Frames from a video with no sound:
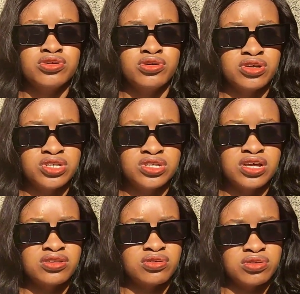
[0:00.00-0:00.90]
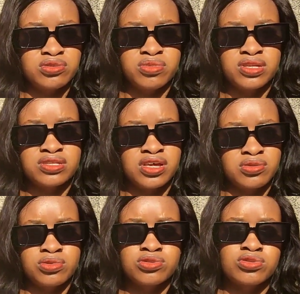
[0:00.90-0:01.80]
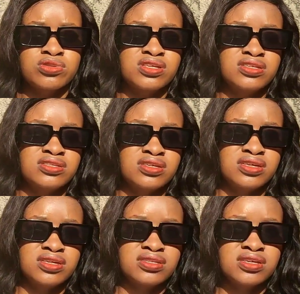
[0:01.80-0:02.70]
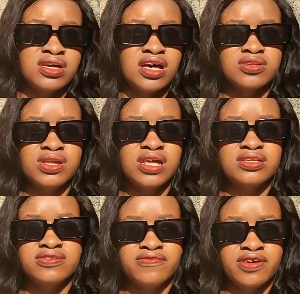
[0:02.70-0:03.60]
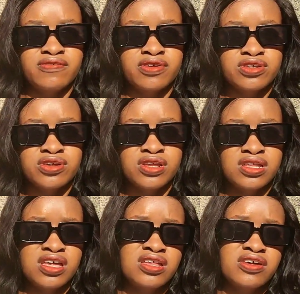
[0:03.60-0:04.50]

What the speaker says: your original documents that you want to authenticate, as well as the verification letter.